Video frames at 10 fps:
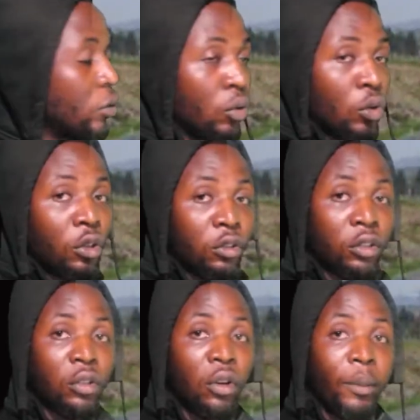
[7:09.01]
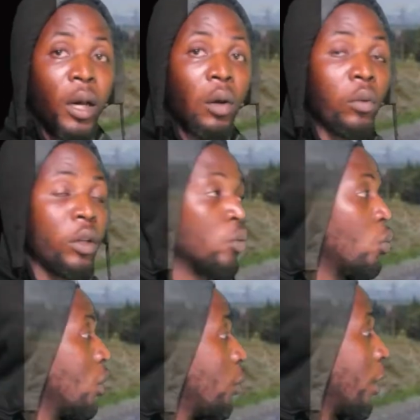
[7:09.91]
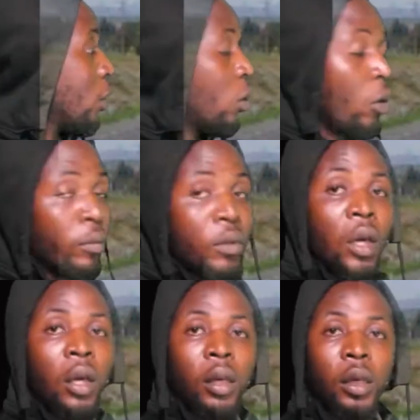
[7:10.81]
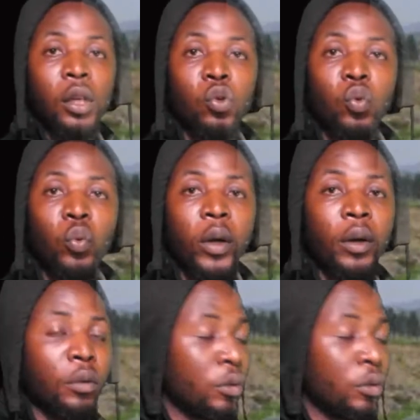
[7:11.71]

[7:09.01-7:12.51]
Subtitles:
to talk about is what we call the two-way road.